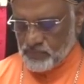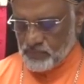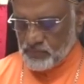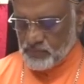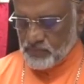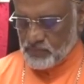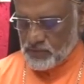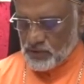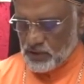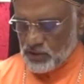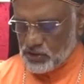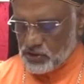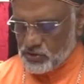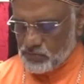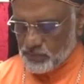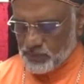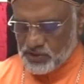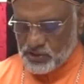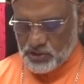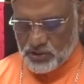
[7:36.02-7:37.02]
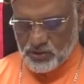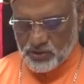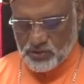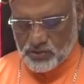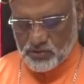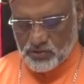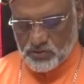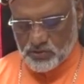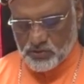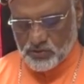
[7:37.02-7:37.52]
His mission
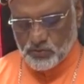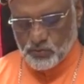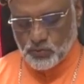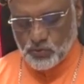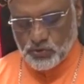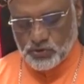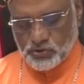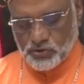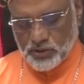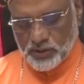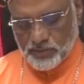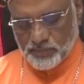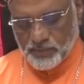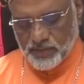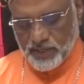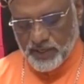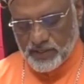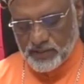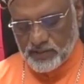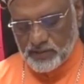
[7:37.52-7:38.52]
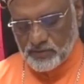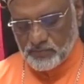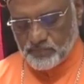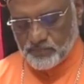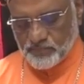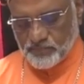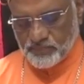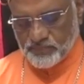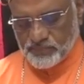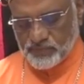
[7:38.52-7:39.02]
was to liberate them
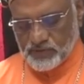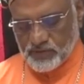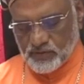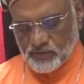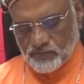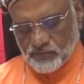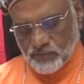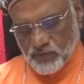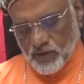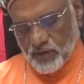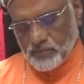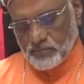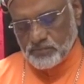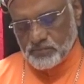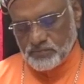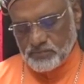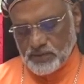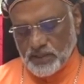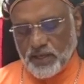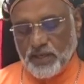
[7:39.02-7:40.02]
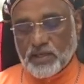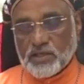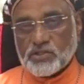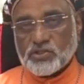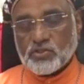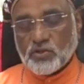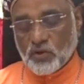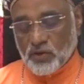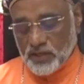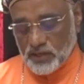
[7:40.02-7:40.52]
from their
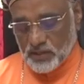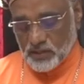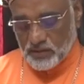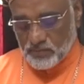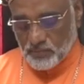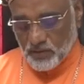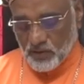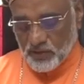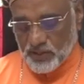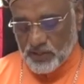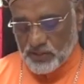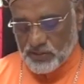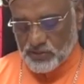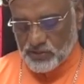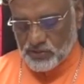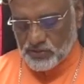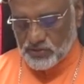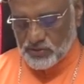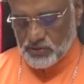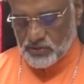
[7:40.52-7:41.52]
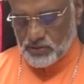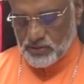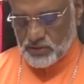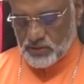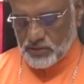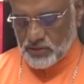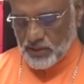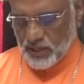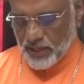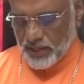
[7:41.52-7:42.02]
historical bondages
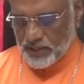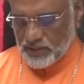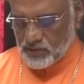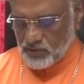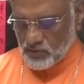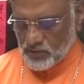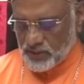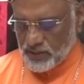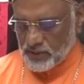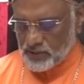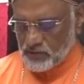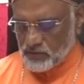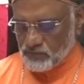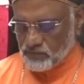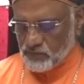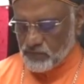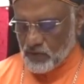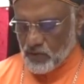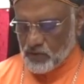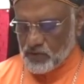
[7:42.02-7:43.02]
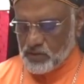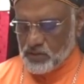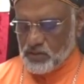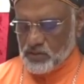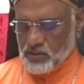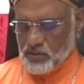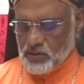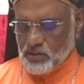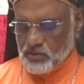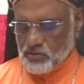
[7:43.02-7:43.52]
and to lead the flock
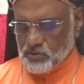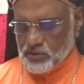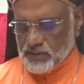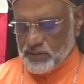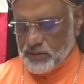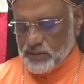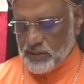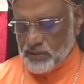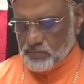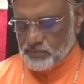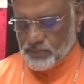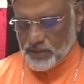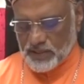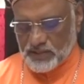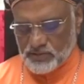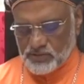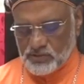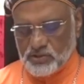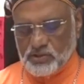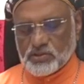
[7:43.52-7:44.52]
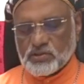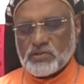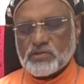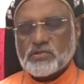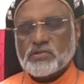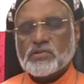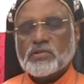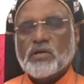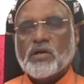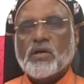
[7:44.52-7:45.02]
to the green pastures
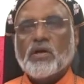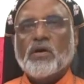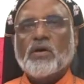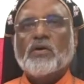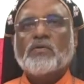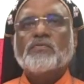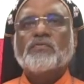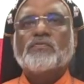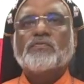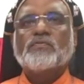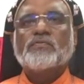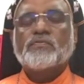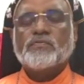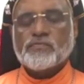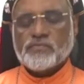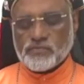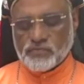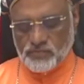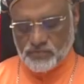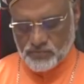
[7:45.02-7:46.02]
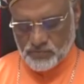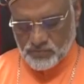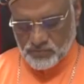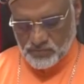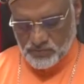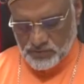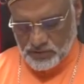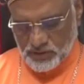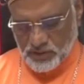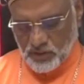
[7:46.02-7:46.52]
of the
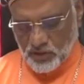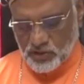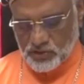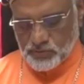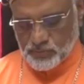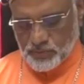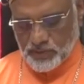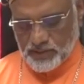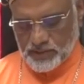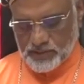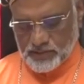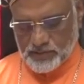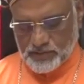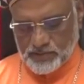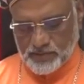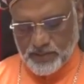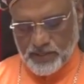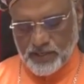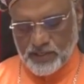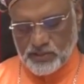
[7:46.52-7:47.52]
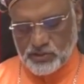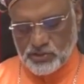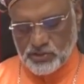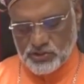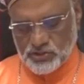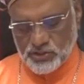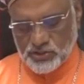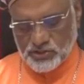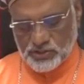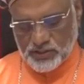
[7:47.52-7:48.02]
gospel and
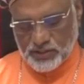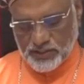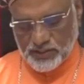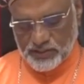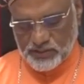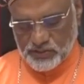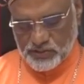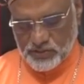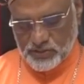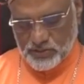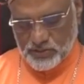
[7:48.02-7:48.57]
Jesus Christ.